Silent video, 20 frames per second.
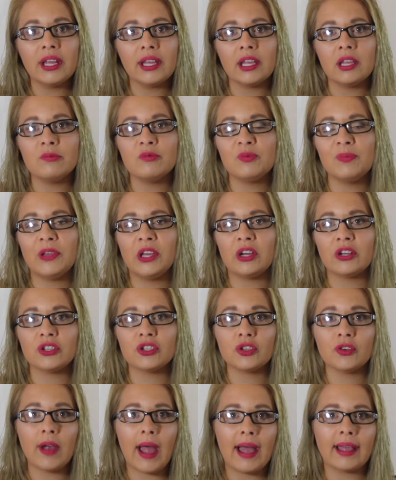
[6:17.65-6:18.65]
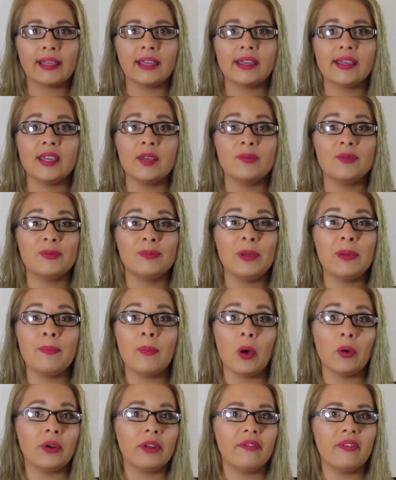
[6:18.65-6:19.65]
It keeps me on track. It keeps me
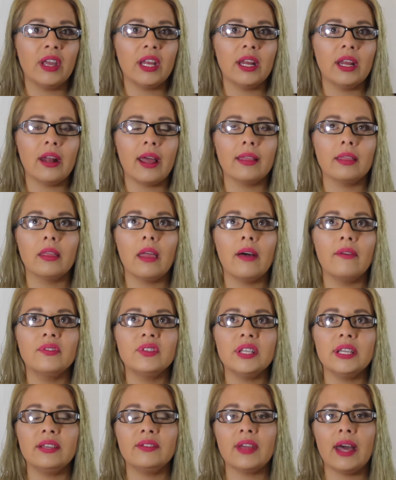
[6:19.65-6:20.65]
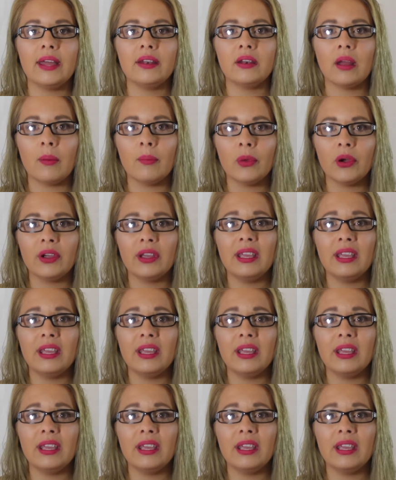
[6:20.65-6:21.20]
motivated. I love seeing that number.